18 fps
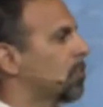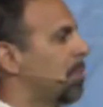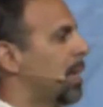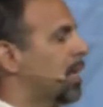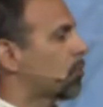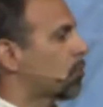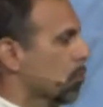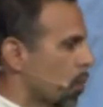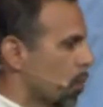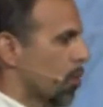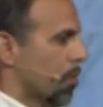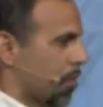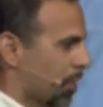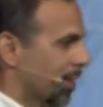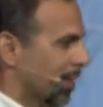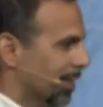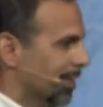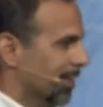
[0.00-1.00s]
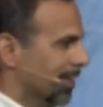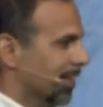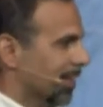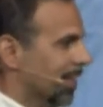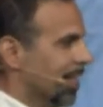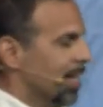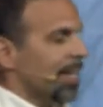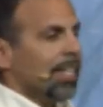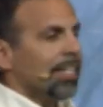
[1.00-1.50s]
meets Ruth.
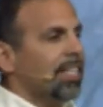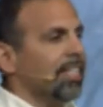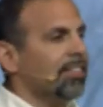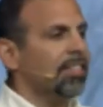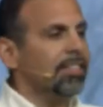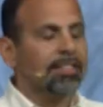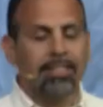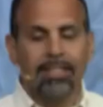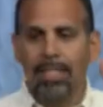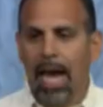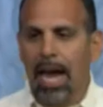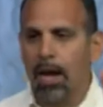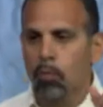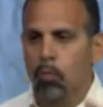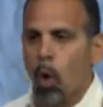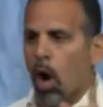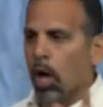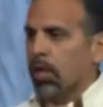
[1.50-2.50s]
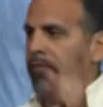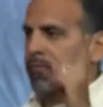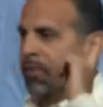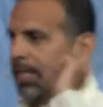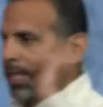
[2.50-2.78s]
This is day one of the